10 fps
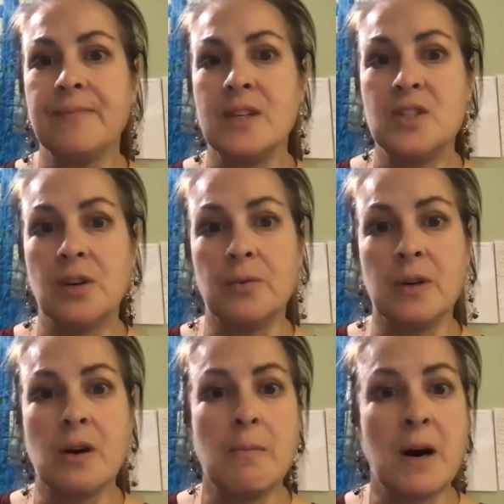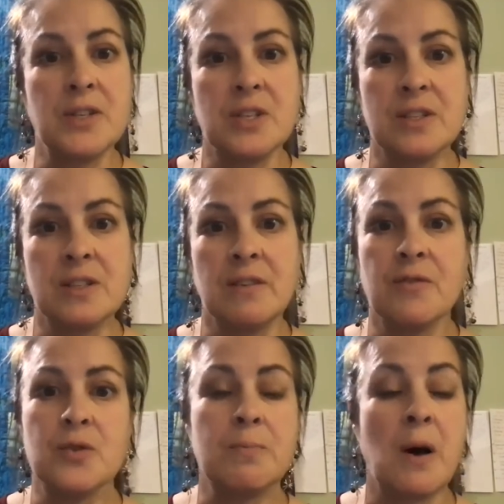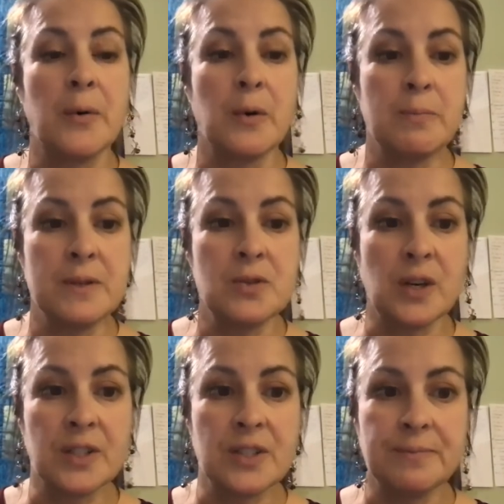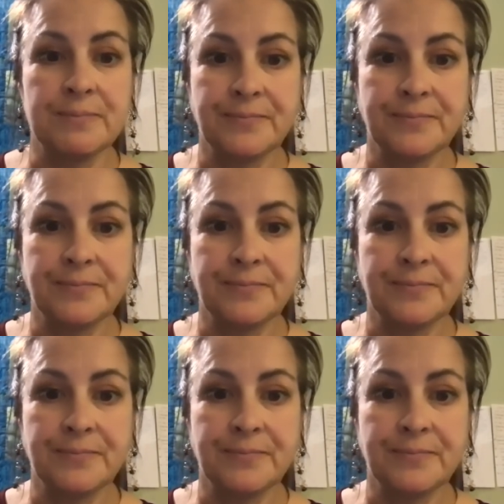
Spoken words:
children homogeneously for small group instruction.